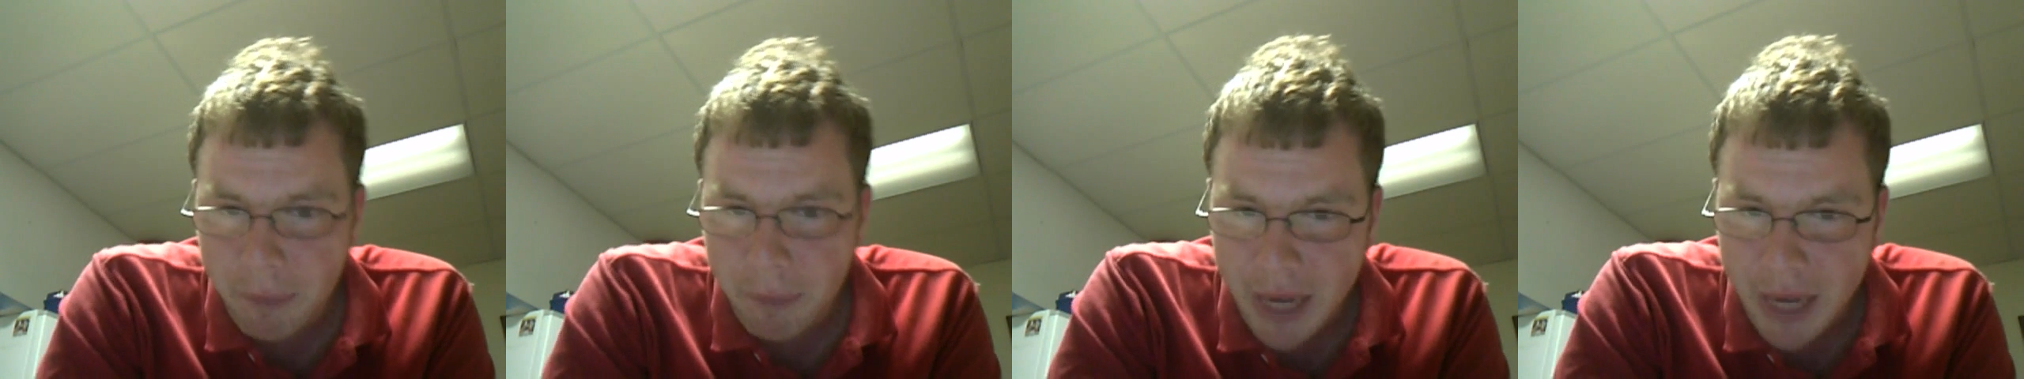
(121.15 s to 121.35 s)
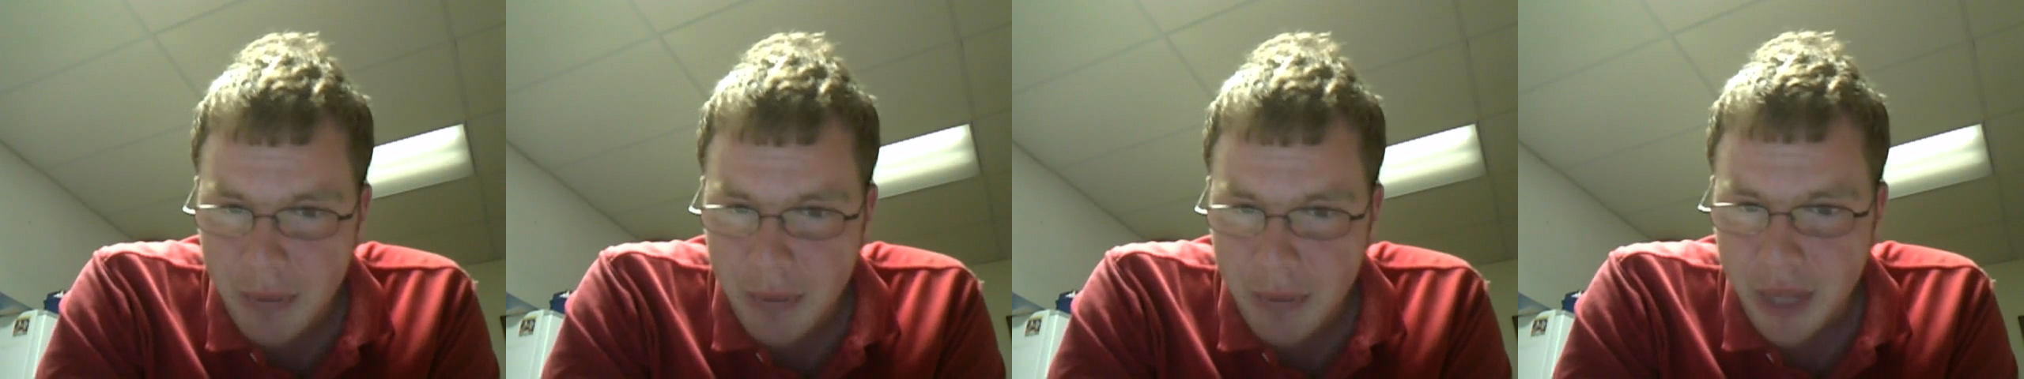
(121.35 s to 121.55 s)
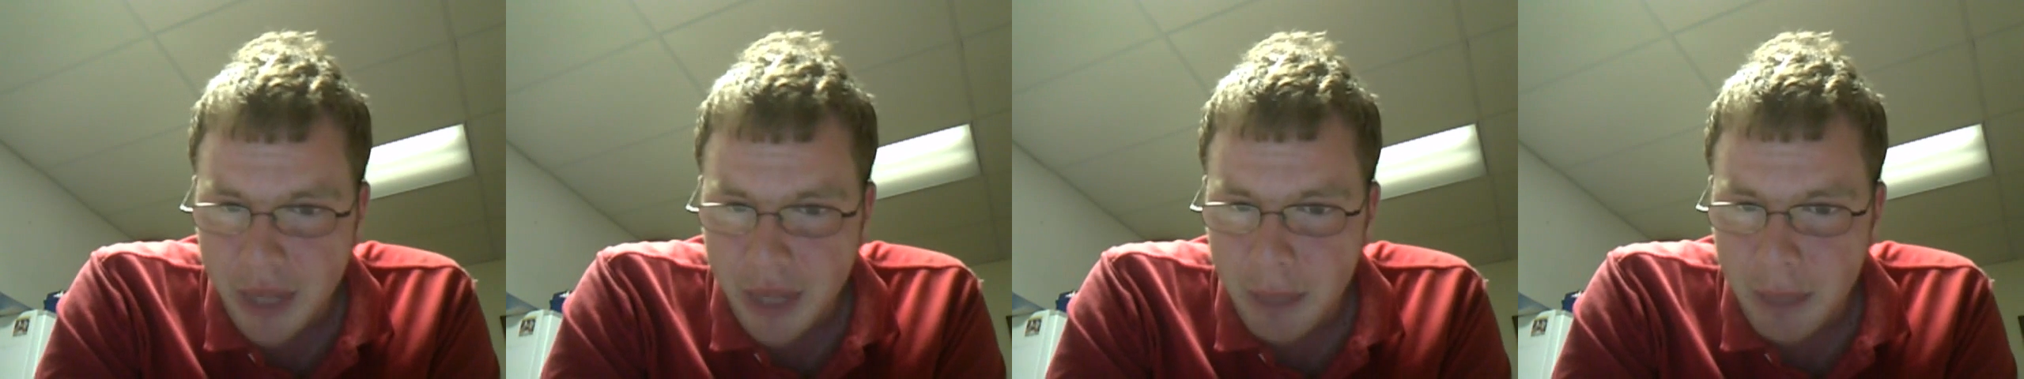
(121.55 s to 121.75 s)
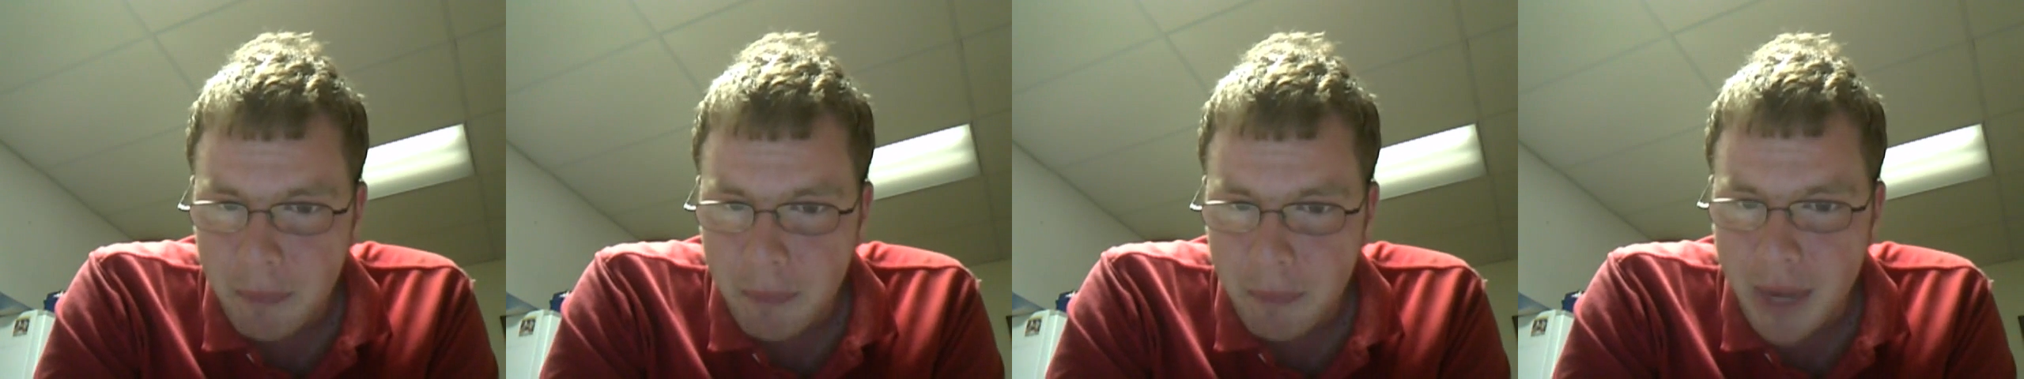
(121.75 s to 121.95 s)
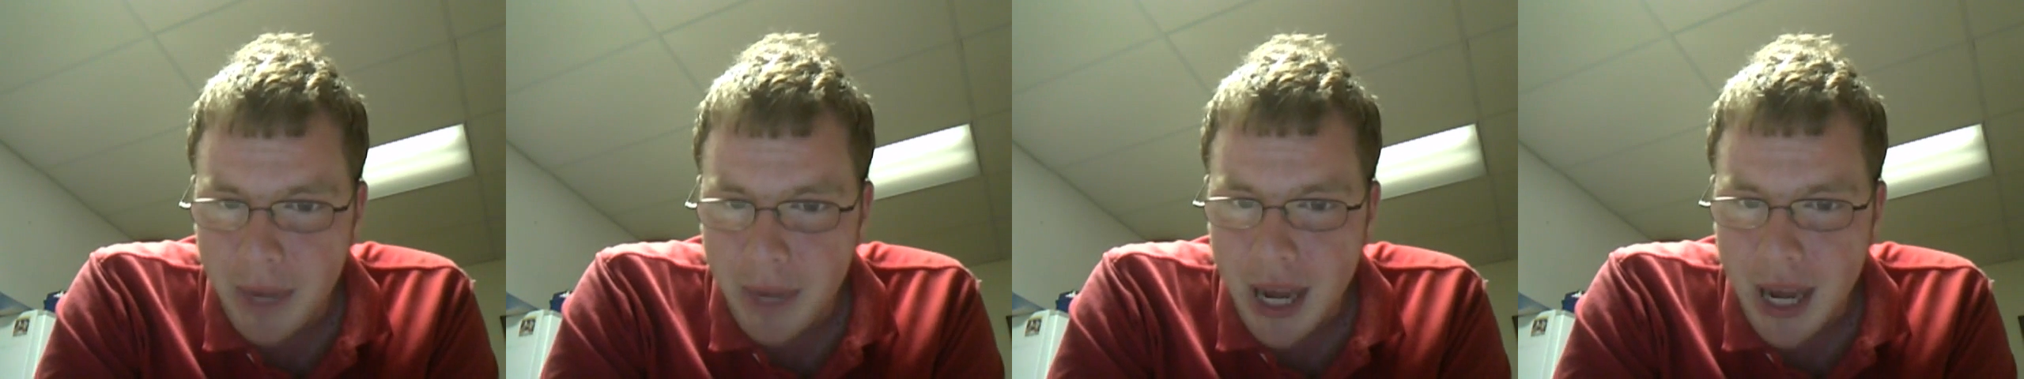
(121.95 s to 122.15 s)
game like
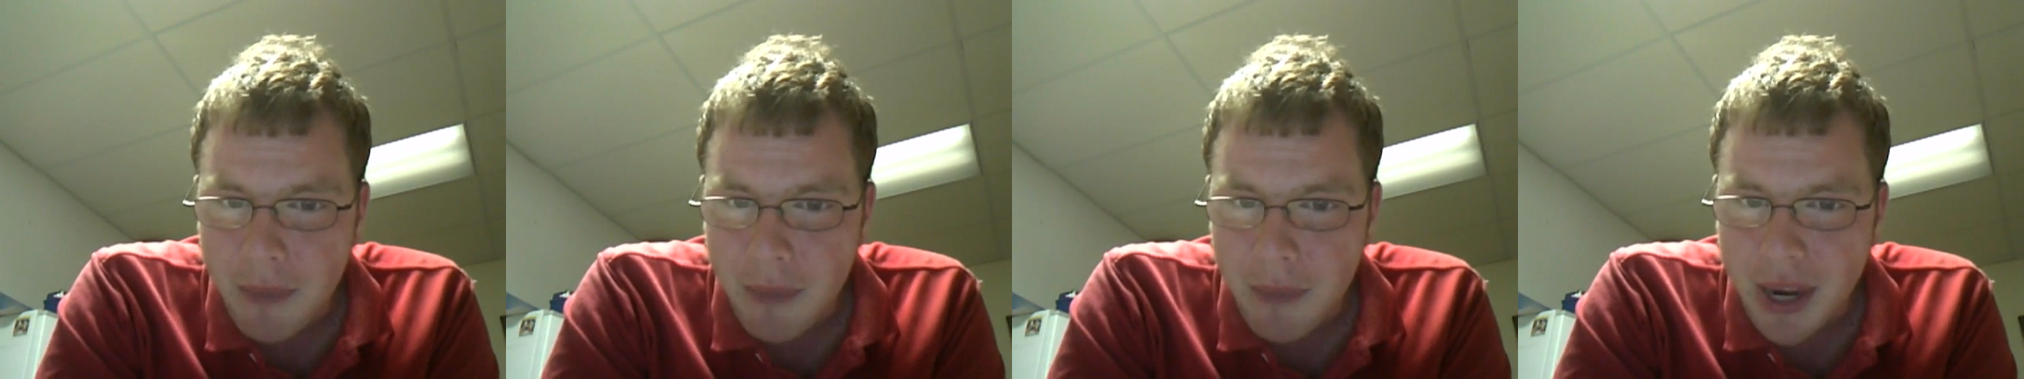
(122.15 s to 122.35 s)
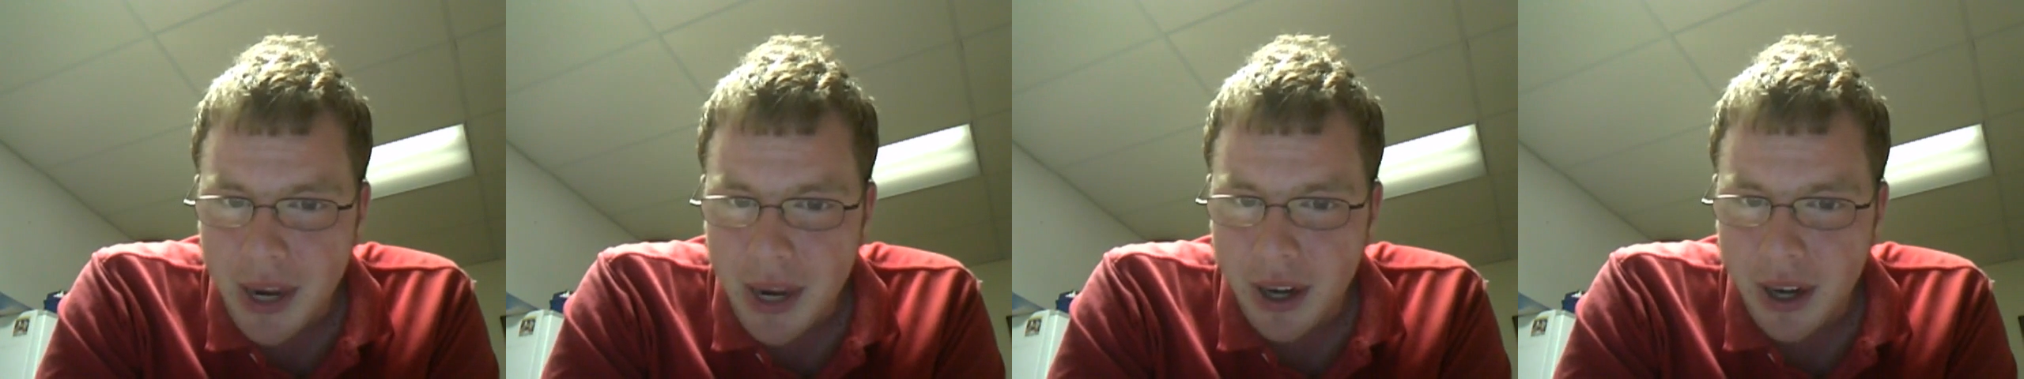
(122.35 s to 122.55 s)
Batman